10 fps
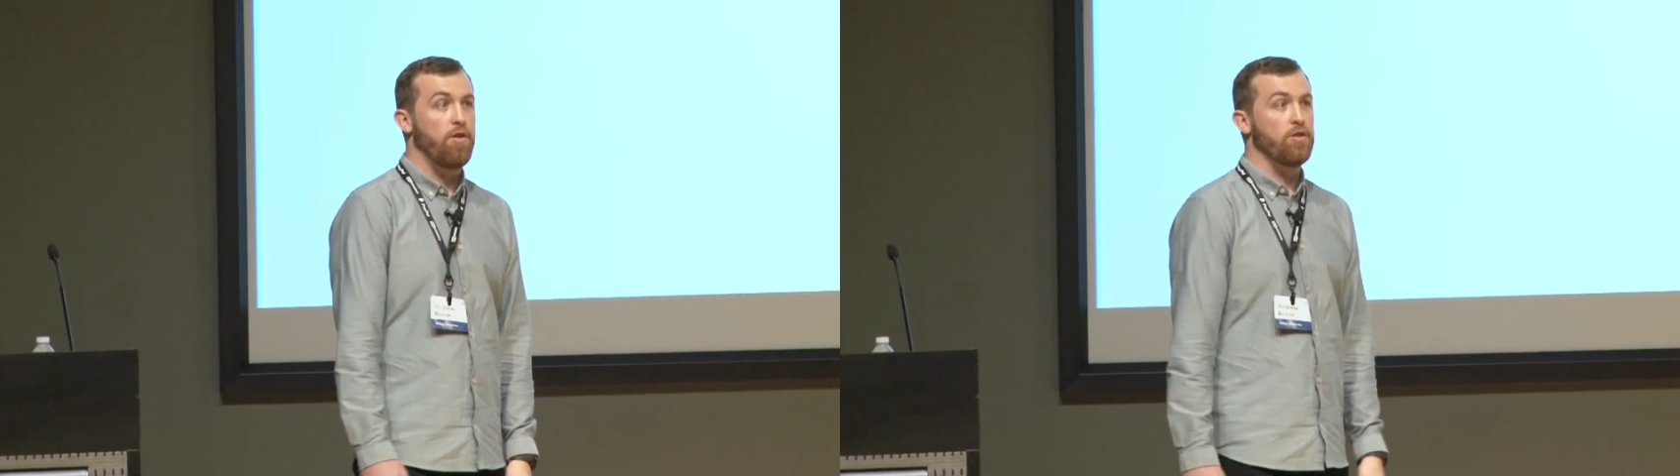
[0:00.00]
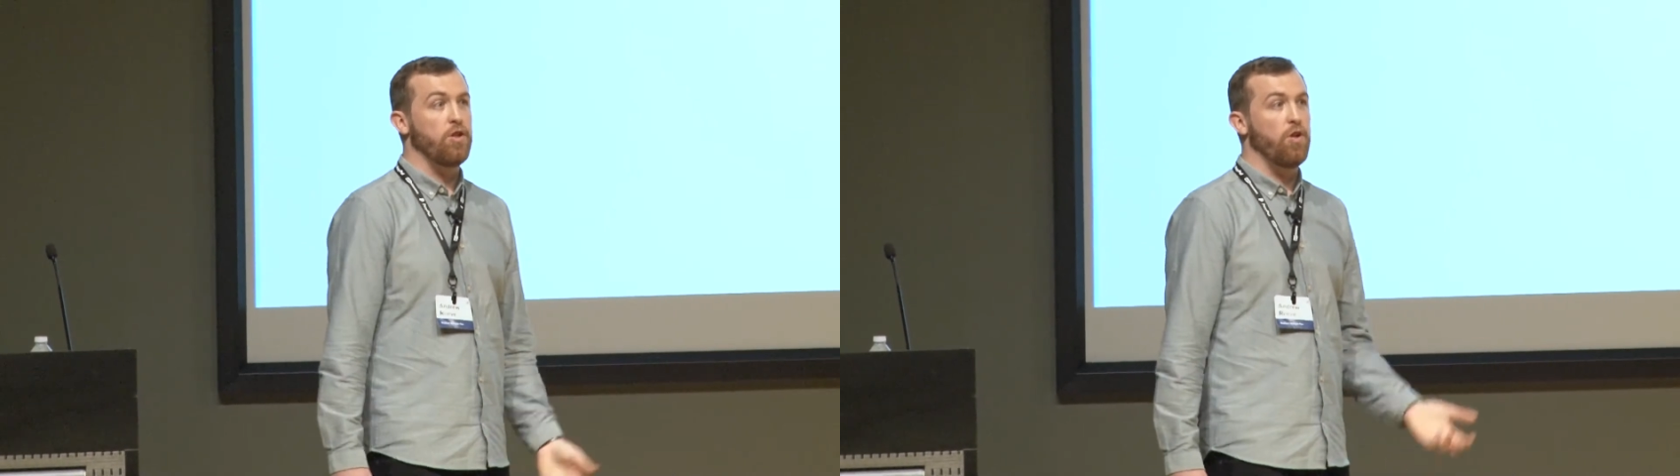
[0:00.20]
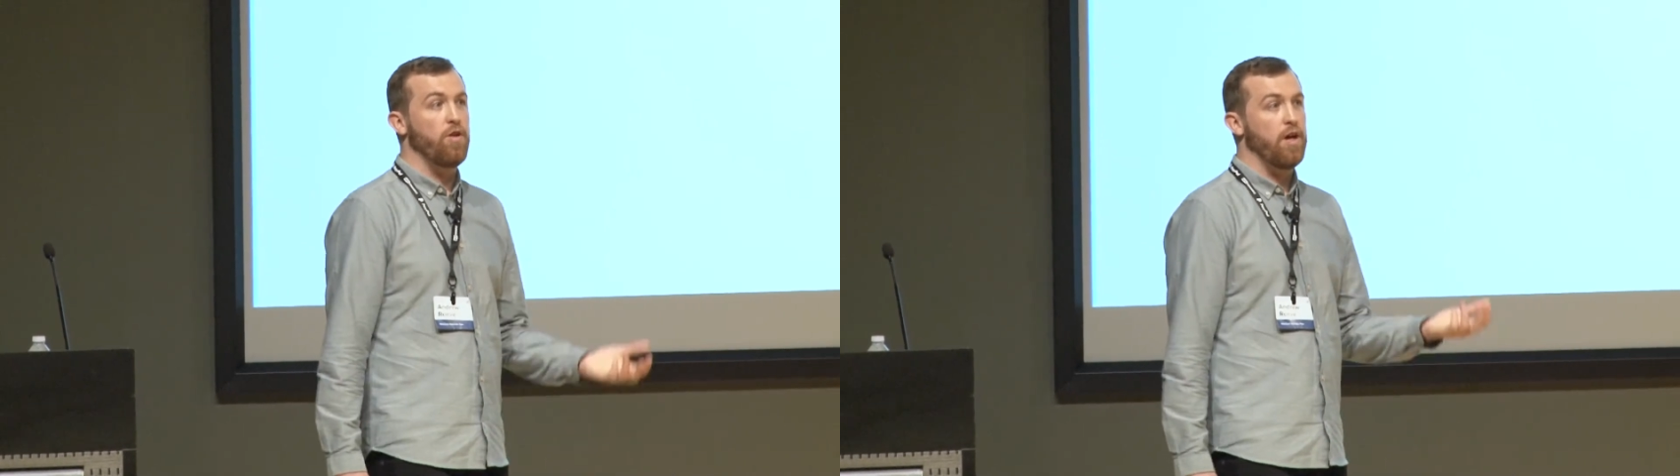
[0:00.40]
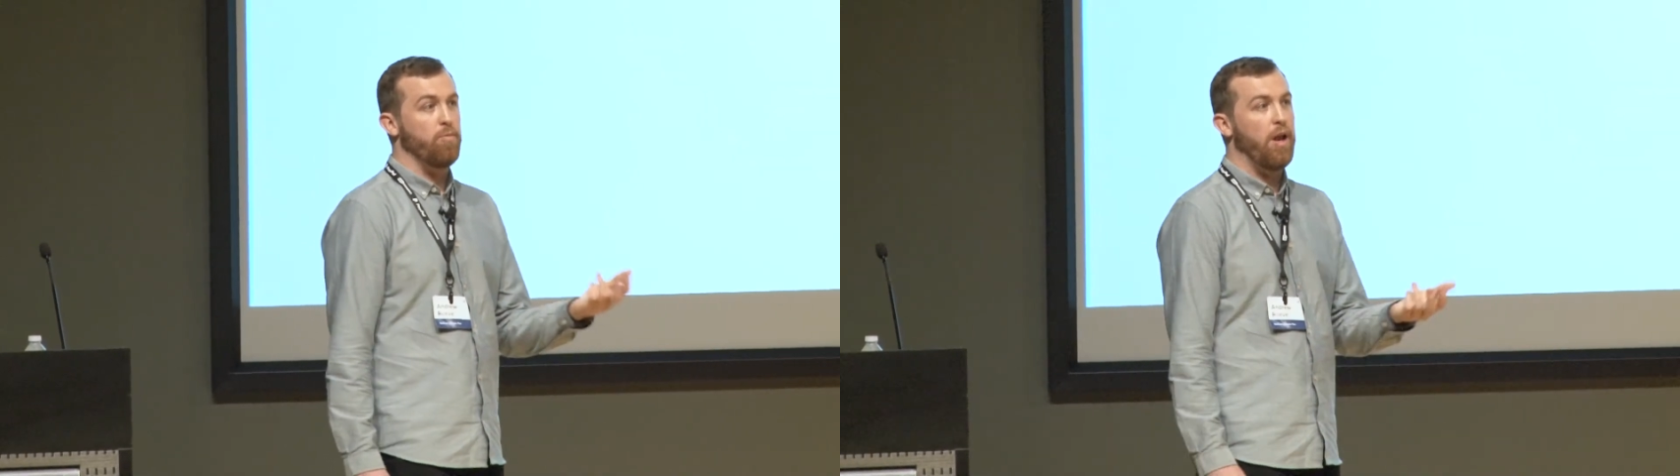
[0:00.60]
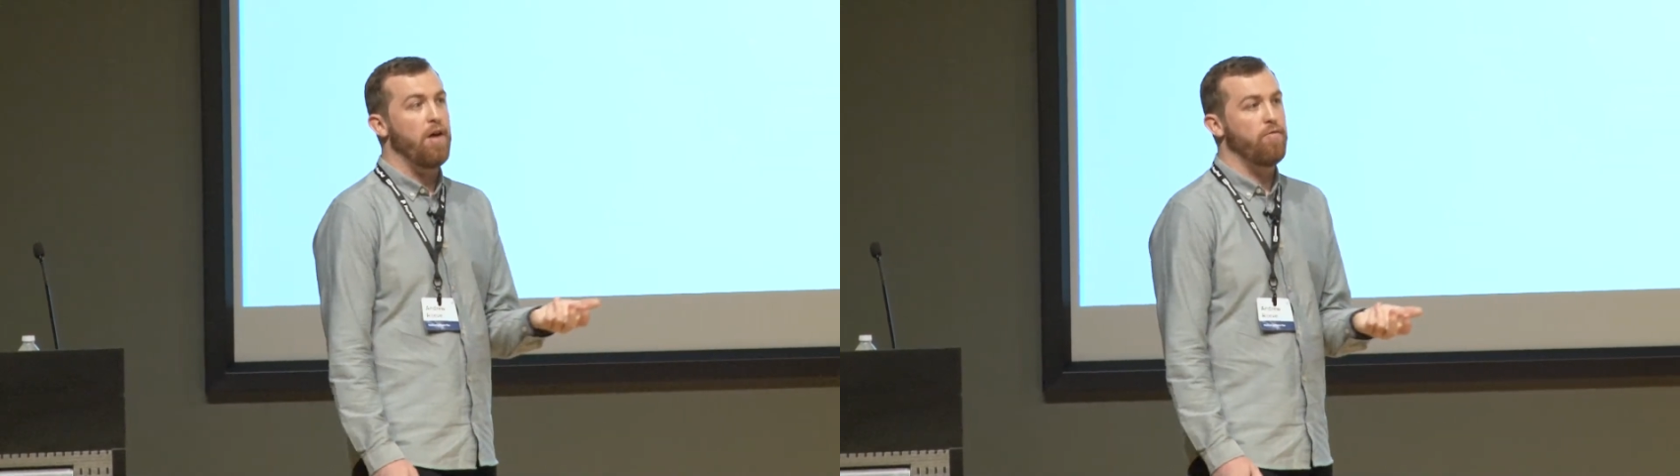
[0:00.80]
owners look at
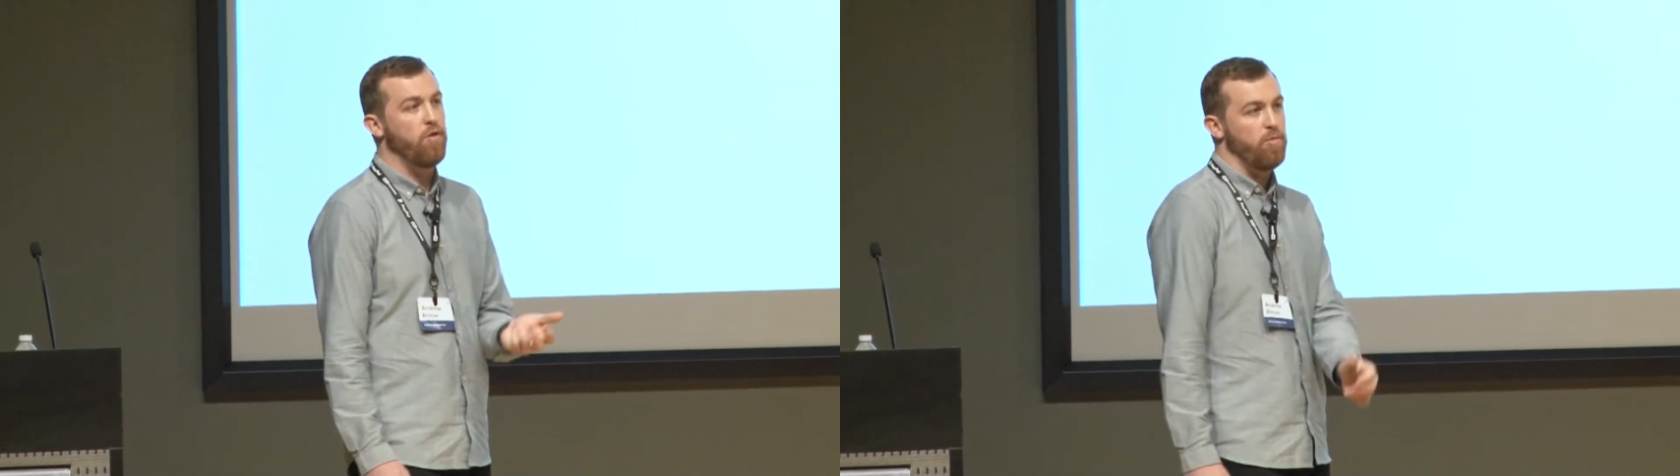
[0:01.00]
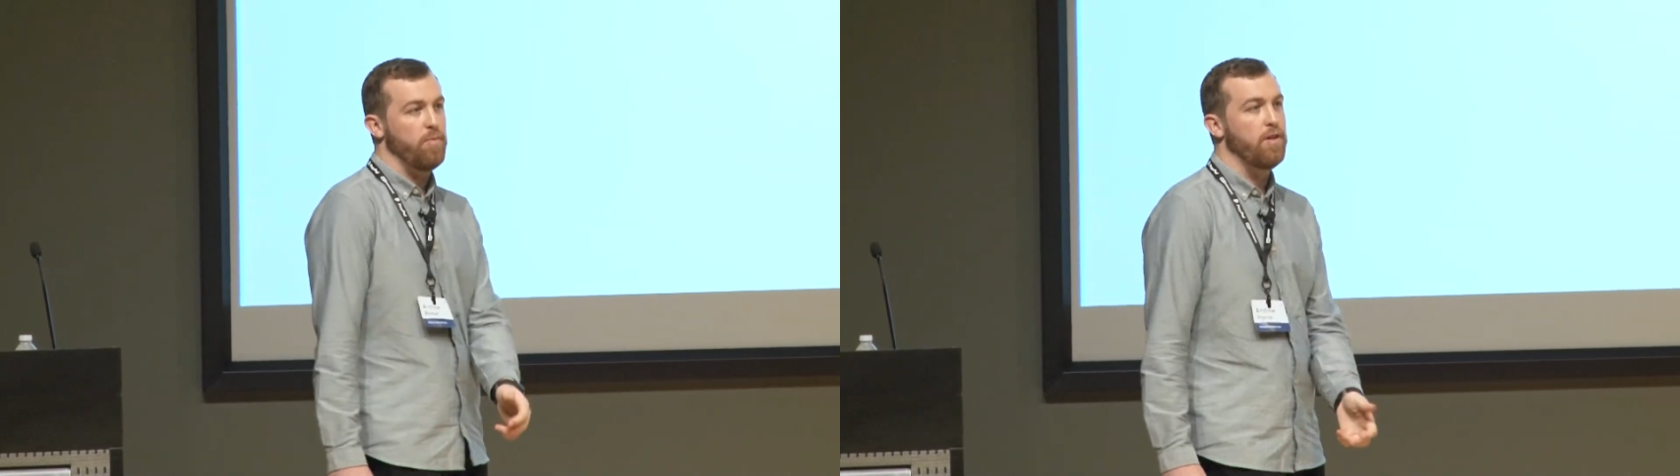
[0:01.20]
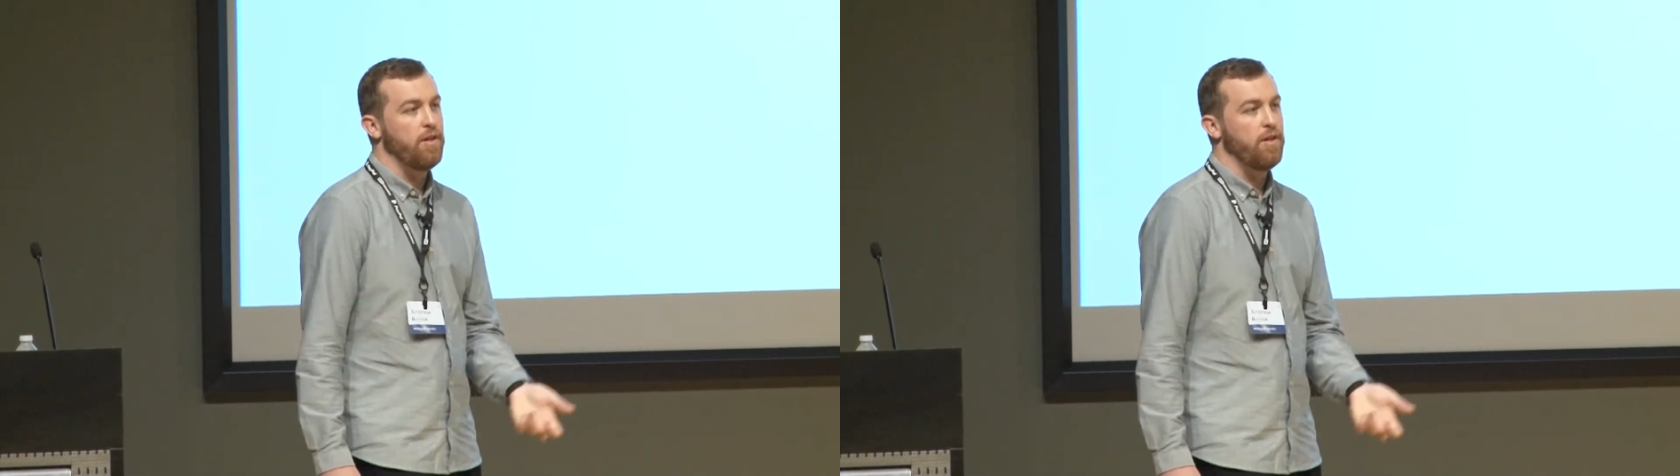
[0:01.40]
a platform,